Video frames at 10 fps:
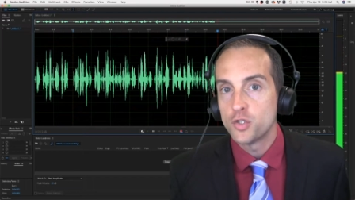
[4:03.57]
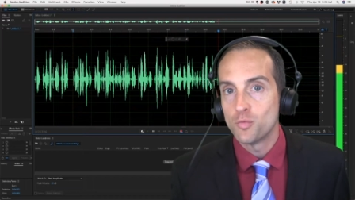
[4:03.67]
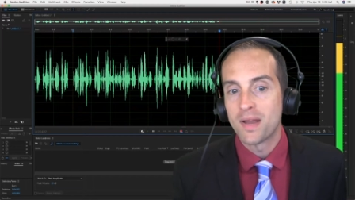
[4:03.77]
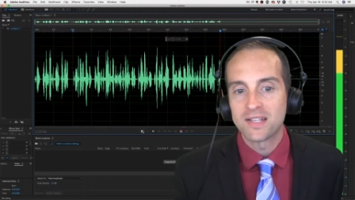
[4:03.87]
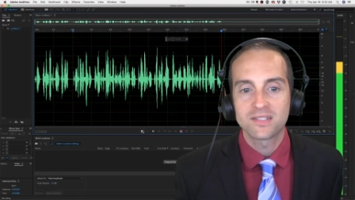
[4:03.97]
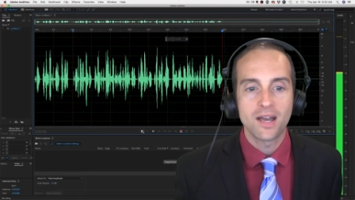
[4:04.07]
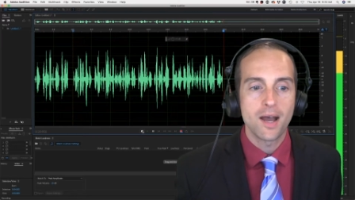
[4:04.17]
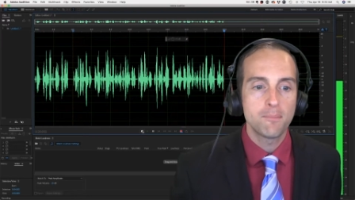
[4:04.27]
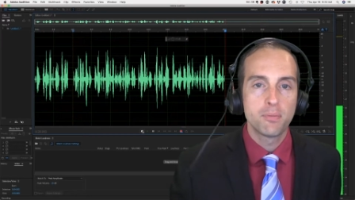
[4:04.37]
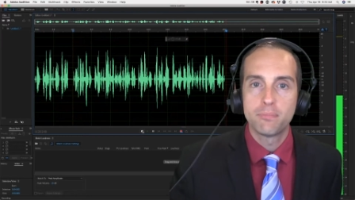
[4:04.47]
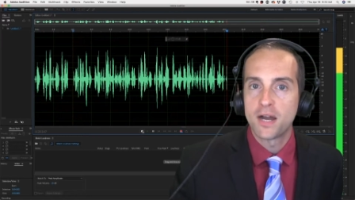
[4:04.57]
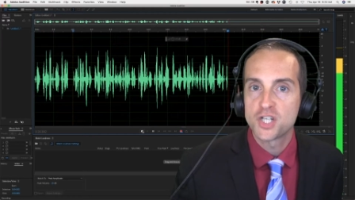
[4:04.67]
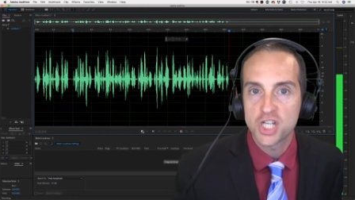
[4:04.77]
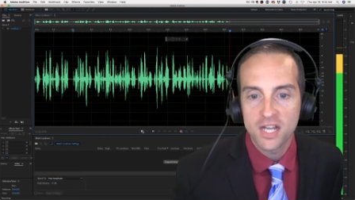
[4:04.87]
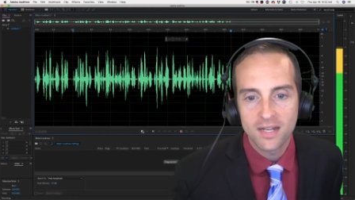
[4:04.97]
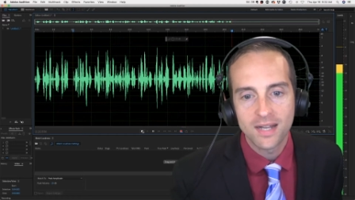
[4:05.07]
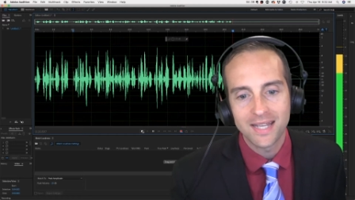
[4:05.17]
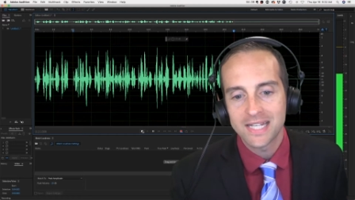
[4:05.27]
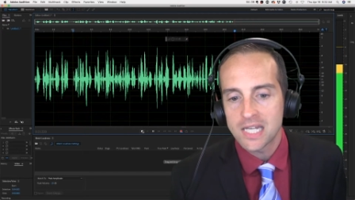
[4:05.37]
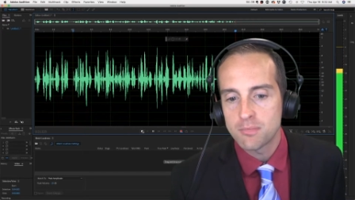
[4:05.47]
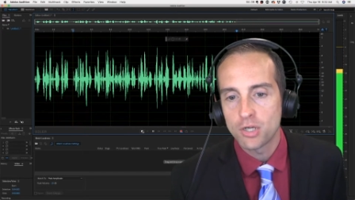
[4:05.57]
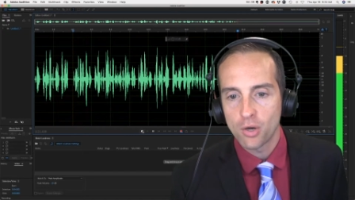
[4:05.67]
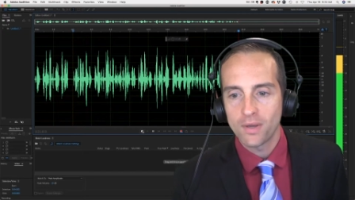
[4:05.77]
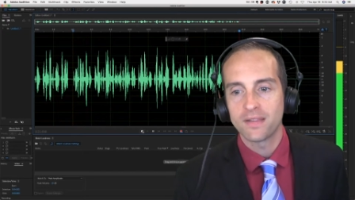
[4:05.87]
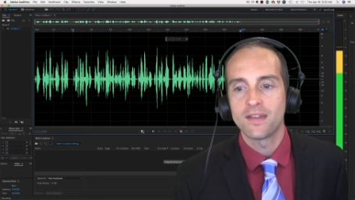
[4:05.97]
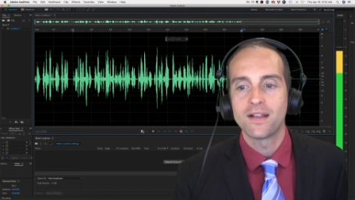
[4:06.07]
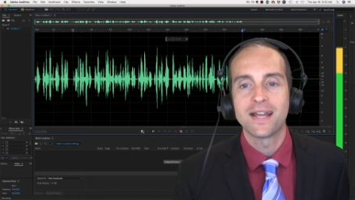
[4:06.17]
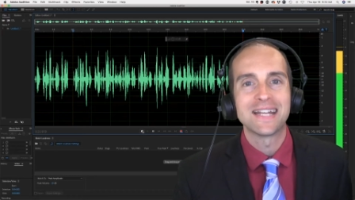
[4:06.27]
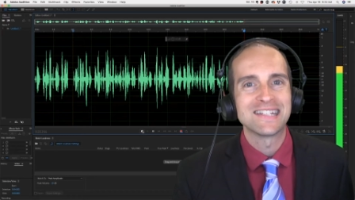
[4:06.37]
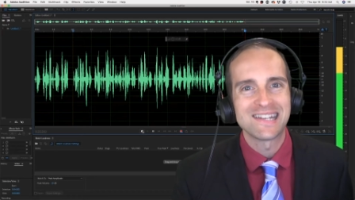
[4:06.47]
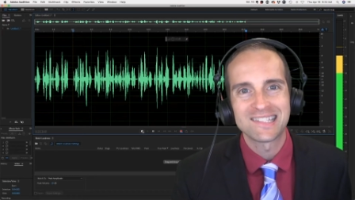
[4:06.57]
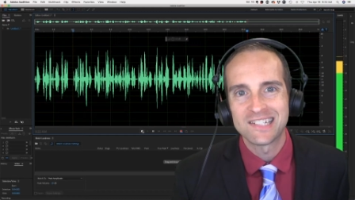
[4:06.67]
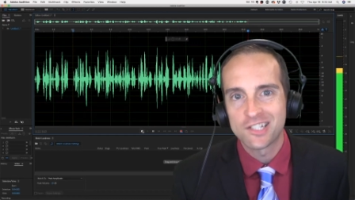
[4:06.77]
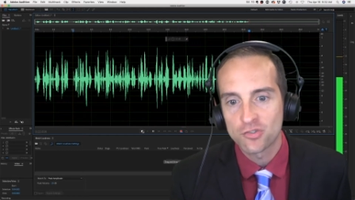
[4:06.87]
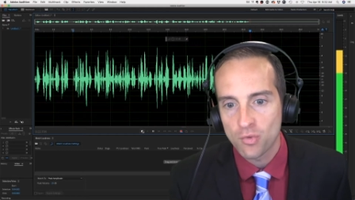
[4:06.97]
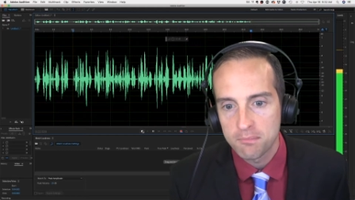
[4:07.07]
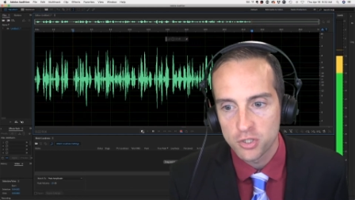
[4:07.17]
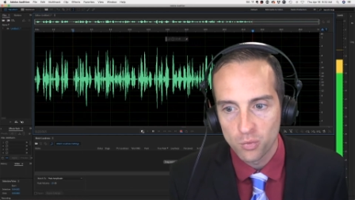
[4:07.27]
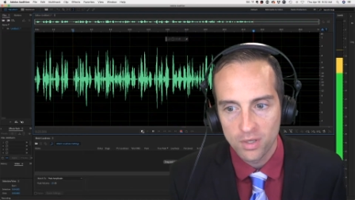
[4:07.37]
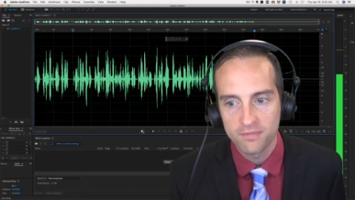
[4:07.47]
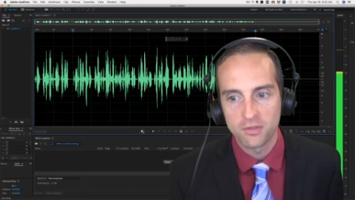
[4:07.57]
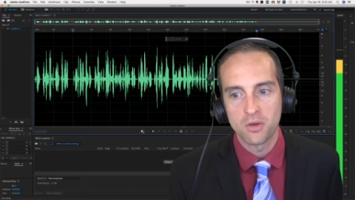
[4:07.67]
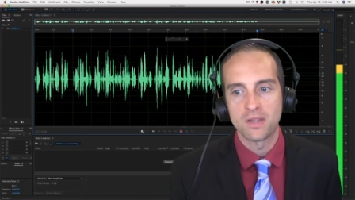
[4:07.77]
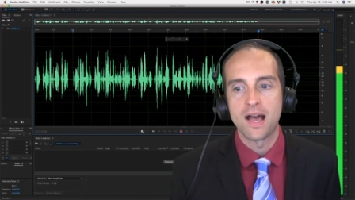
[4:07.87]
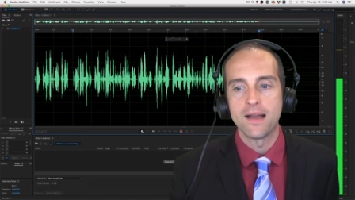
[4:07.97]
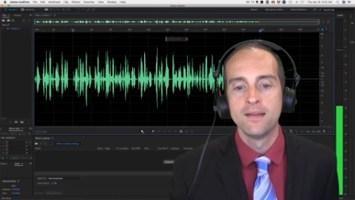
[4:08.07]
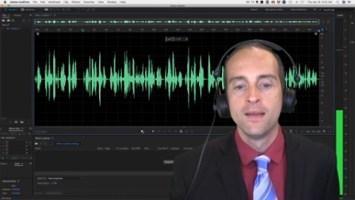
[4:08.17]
you messed up, punch in, and keep going there, and it doesn't disrupt your workflow a lot.